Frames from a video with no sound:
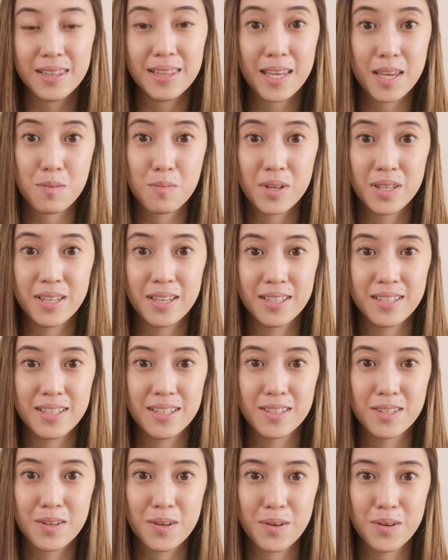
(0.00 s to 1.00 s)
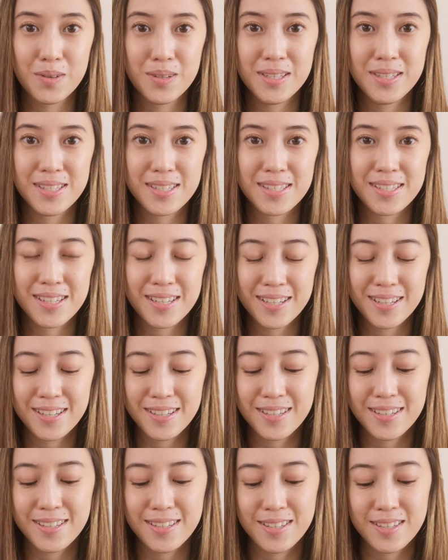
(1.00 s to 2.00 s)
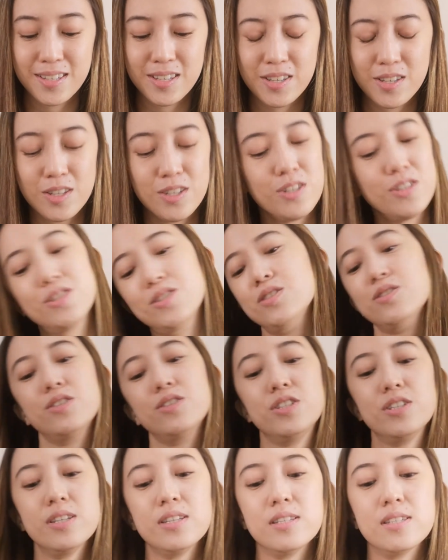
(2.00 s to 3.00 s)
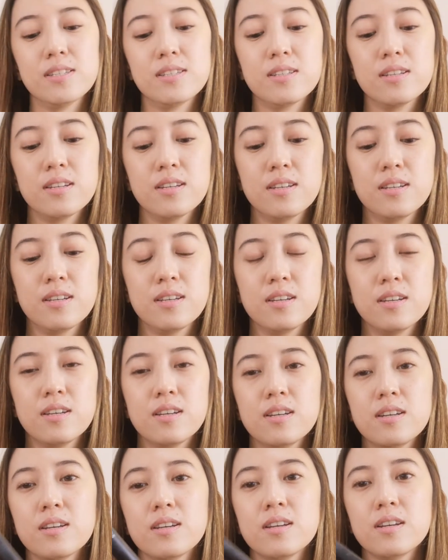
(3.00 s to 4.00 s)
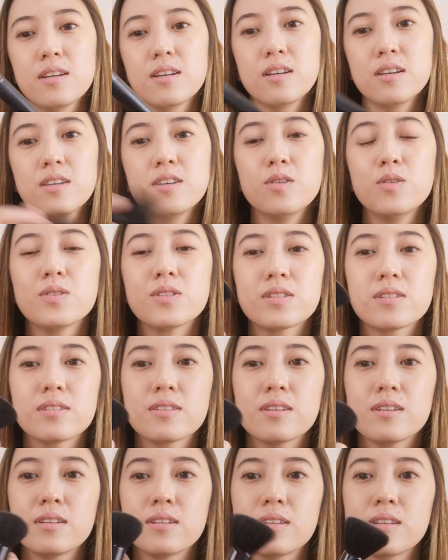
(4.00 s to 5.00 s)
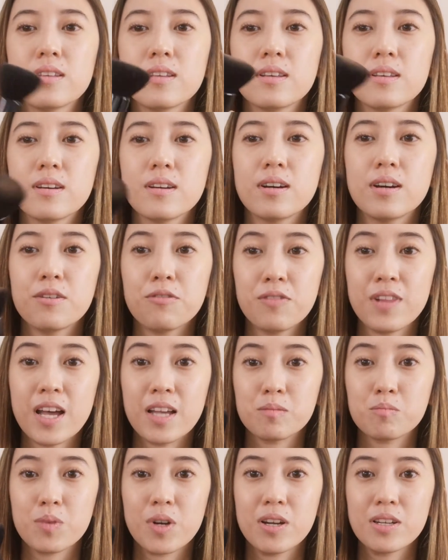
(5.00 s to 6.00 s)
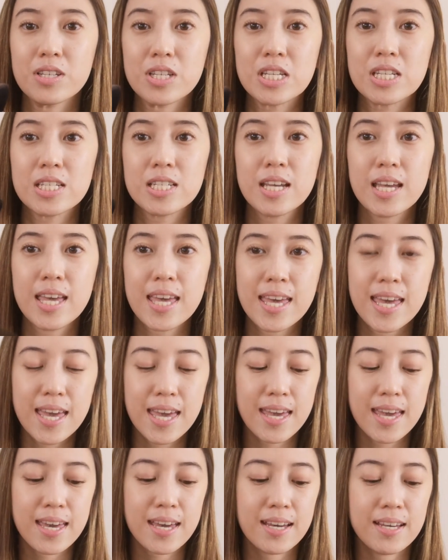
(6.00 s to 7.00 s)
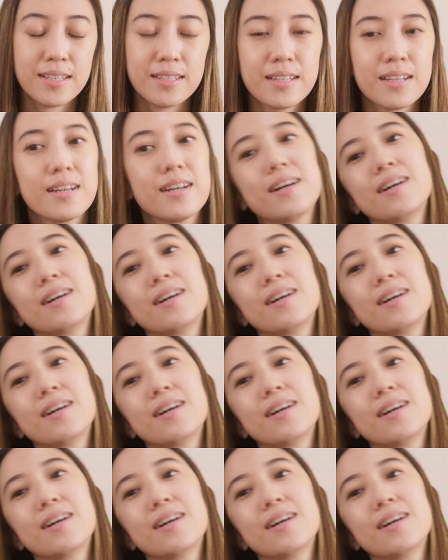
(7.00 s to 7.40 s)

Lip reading: label it in codes. So just use a flat brush and